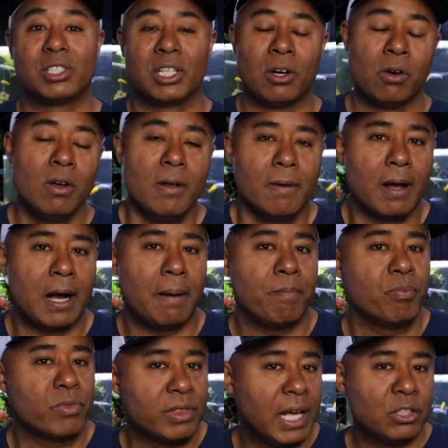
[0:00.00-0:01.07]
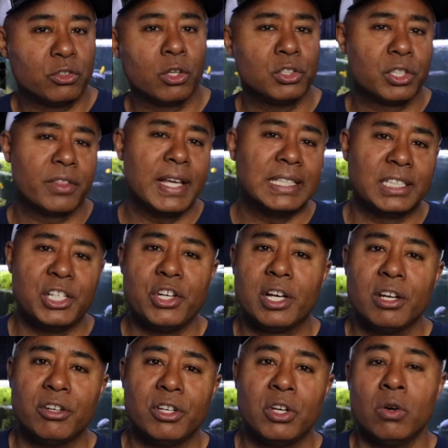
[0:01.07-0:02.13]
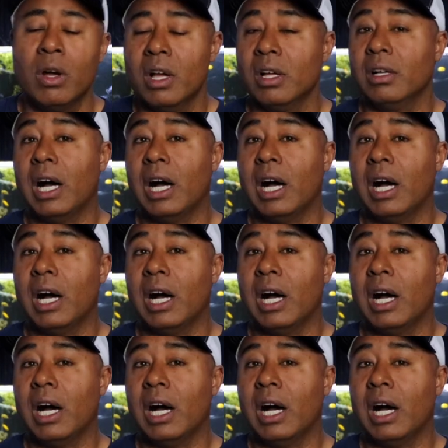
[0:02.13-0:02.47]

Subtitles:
So those are things that you can do.